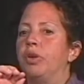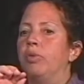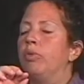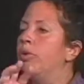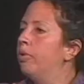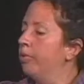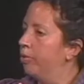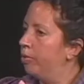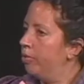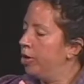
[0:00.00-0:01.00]

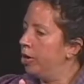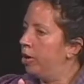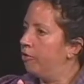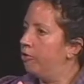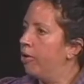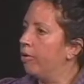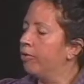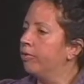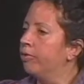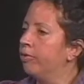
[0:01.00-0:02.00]
room, you know,
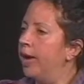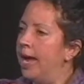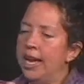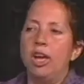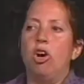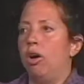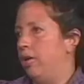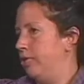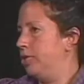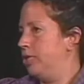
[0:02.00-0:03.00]
for any
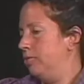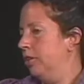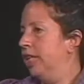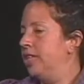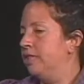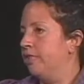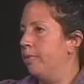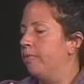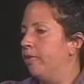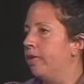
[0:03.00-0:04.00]
calls, release
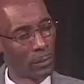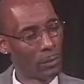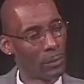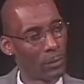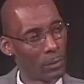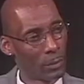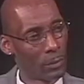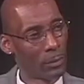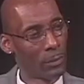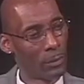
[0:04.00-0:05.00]
for guards,
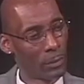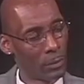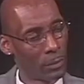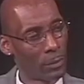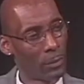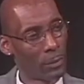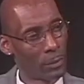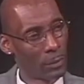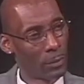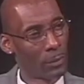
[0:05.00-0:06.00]
for
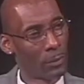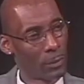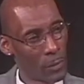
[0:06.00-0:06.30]
privacy and